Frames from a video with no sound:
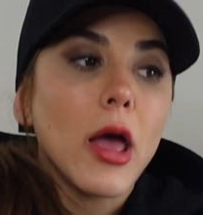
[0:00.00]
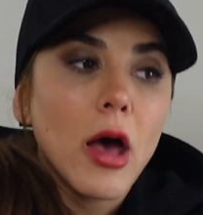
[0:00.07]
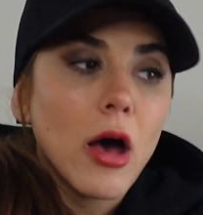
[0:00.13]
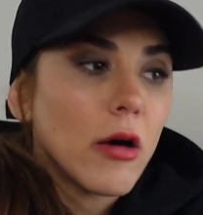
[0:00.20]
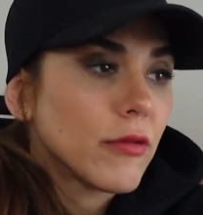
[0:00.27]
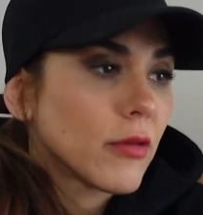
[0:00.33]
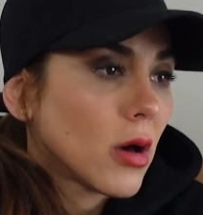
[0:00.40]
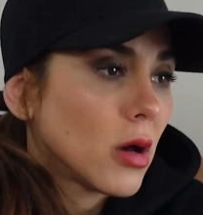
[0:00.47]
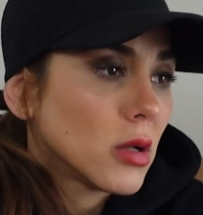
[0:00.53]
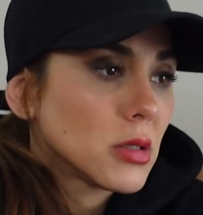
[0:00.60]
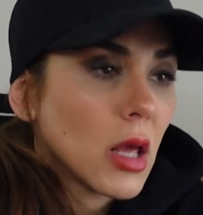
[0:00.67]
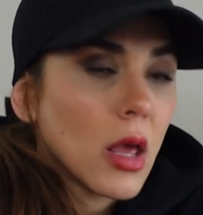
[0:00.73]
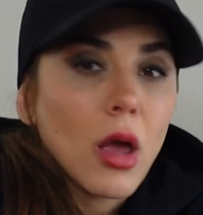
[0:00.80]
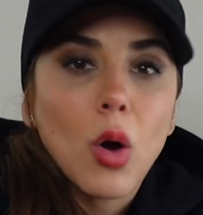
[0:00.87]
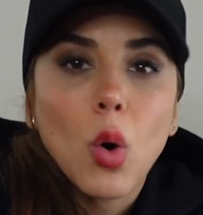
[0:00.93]
have got
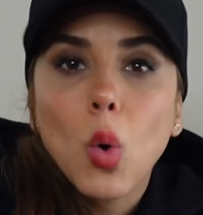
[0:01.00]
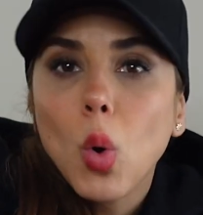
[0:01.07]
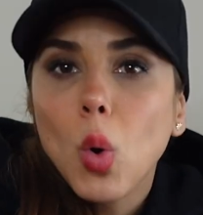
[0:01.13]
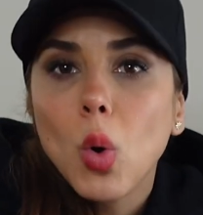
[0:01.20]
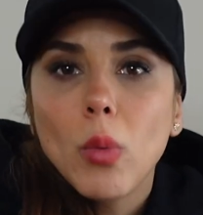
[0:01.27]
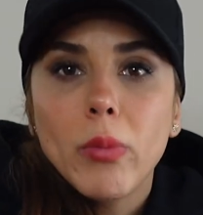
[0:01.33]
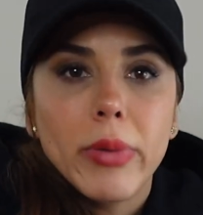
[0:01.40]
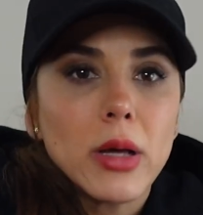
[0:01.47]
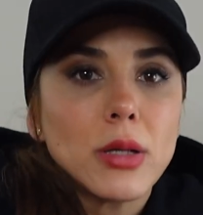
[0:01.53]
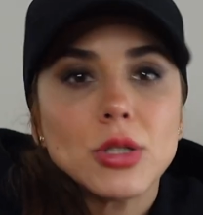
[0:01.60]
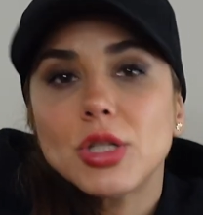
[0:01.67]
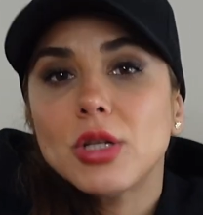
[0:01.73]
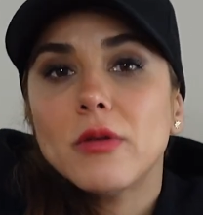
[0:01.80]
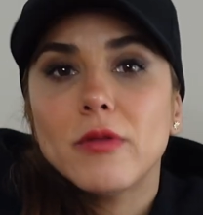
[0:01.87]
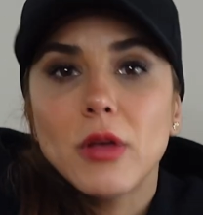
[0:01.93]
a whole
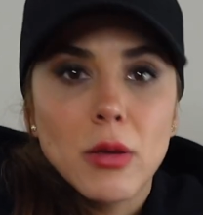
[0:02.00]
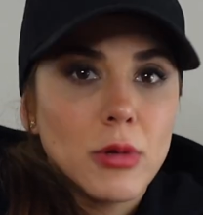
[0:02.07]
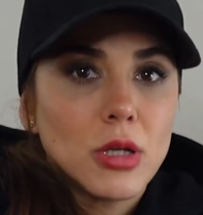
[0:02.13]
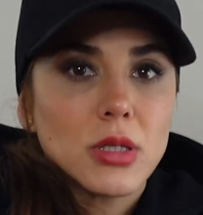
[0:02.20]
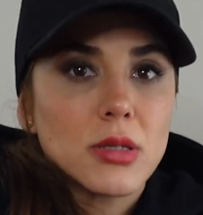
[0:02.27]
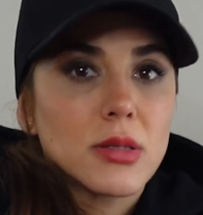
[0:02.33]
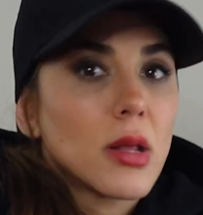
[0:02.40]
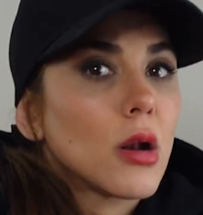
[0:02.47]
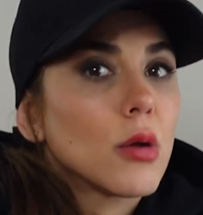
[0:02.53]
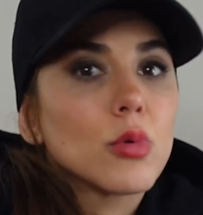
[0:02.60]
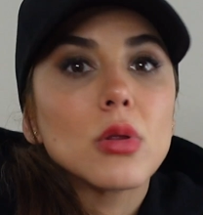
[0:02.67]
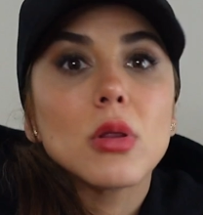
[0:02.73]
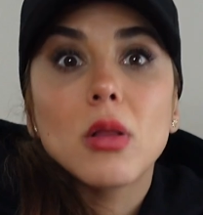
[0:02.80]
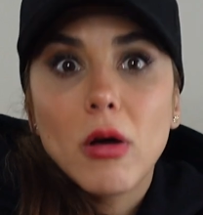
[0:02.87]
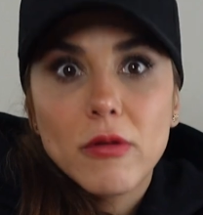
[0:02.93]
bunch of images that I
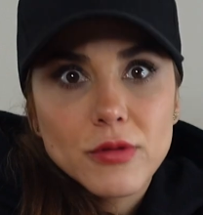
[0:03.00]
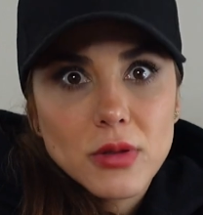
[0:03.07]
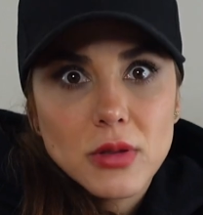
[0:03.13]
would love to